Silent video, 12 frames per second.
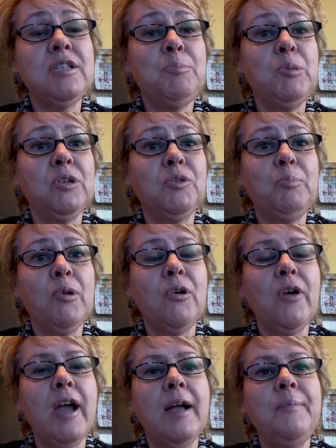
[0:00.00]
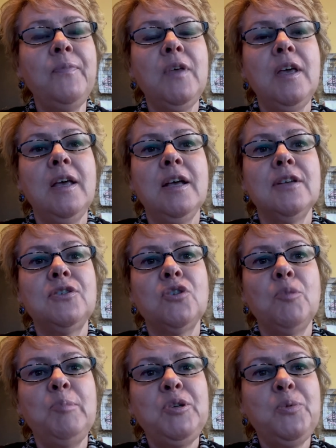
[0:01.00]
build a program.
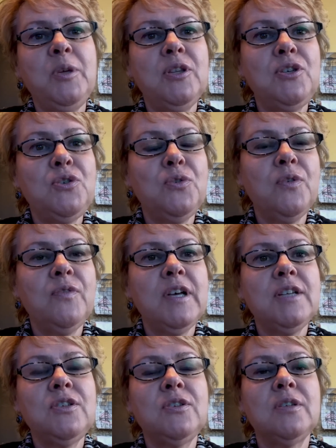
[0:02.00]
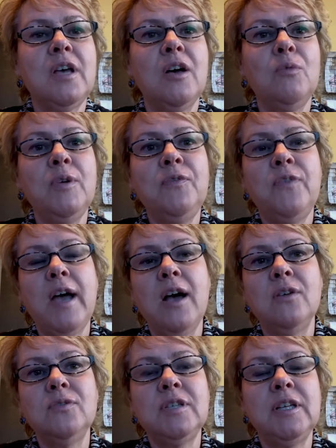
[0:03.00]
So between the two of us, we
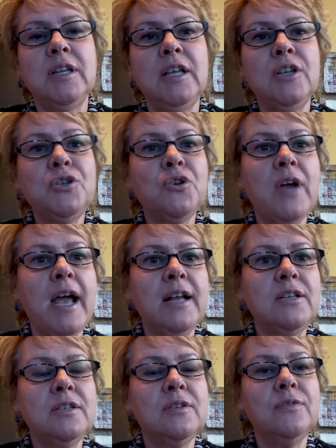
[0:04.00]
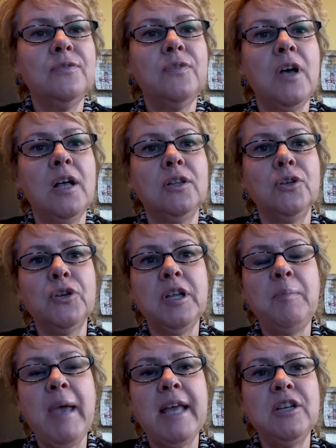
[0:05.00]
found an interactive learning
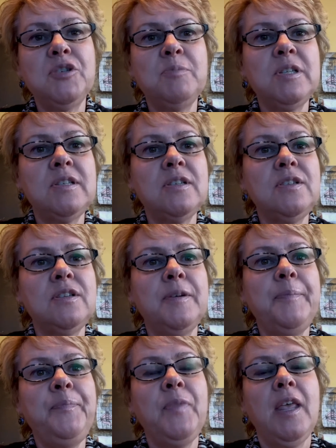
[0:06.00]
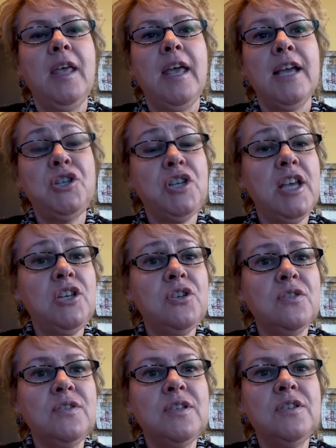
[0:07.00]
management system,
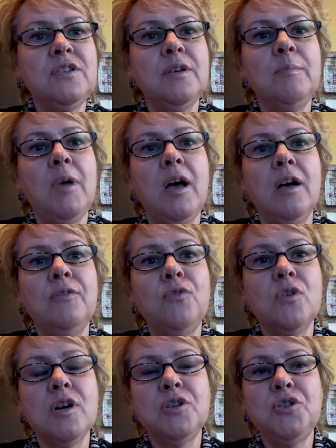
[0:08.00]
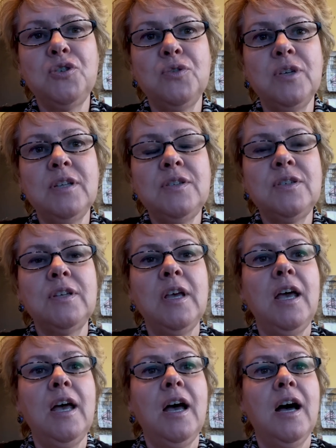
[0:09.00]
educational system for our students
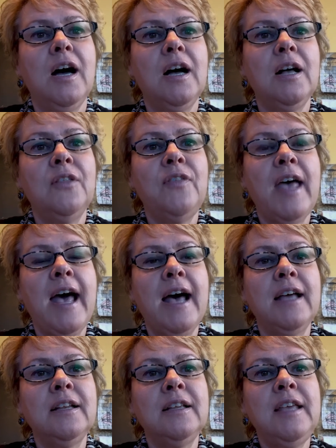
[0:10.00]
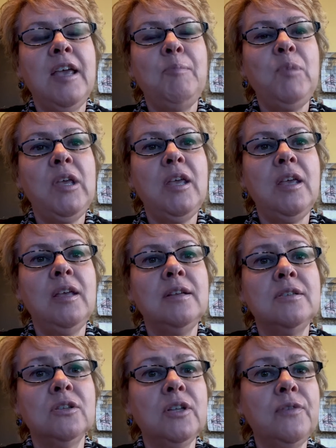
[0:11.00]
that can be
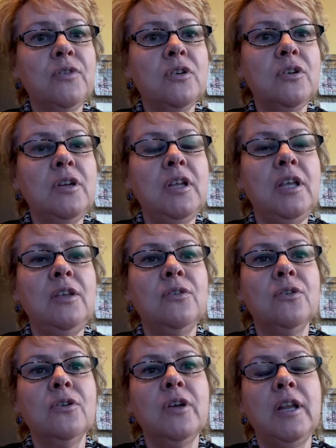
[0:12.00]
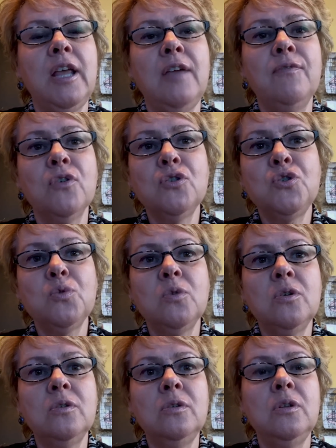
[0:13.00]
delivered either in a
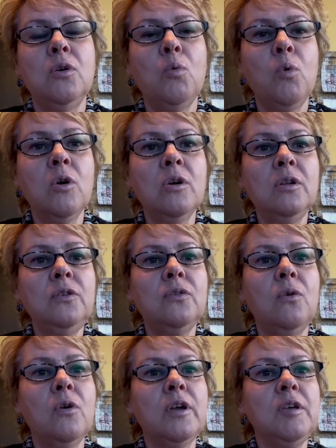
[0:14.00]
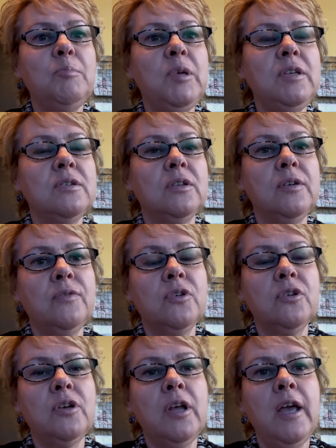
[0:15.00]
virtual world or can be
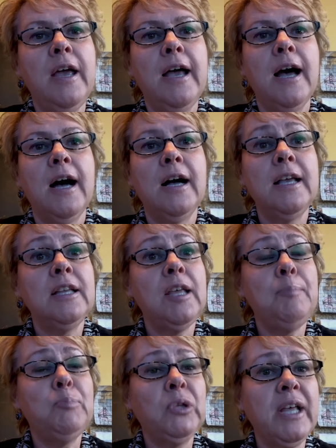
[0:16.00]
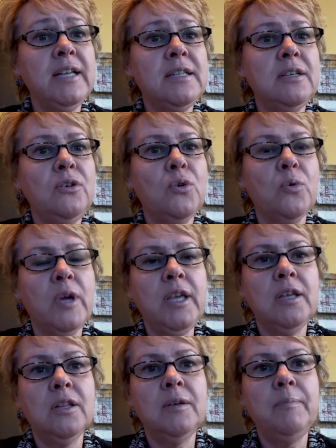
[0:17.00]
delivered in a blended
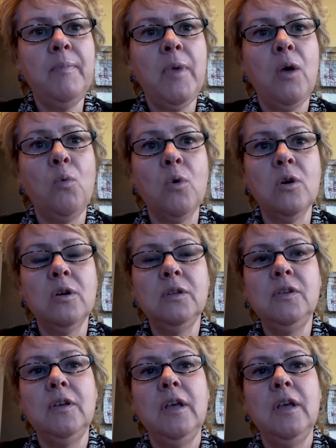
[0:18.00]
curriculum world.